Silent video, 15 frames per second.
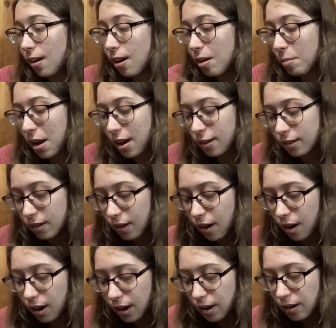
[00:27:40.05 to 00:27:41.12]
And
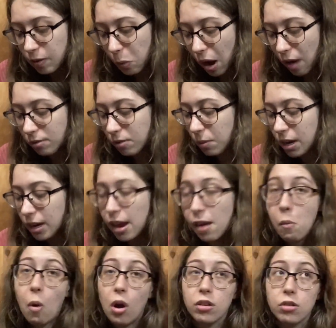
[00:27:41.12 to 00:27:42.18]
I, after reading it,
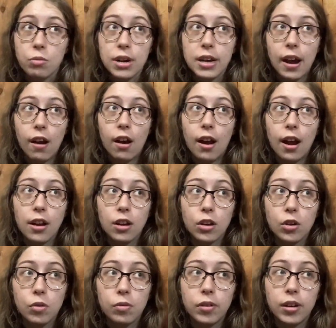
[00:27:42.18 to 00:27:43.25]
wanted to read Anna
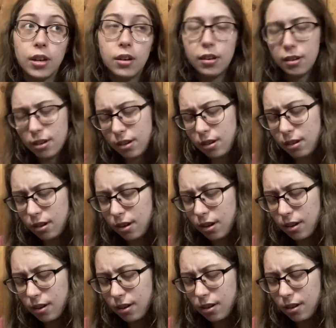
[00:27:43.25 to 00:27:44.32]

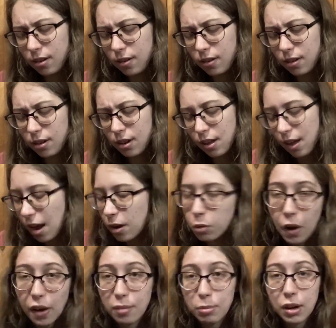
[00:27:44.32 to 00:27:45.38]
Karenina. I don't
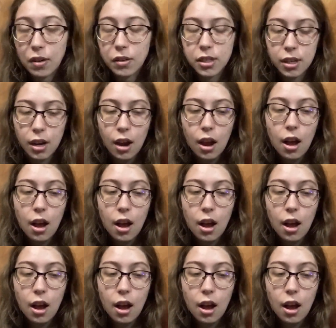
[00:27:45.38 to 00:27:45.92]
know how to pronounce it.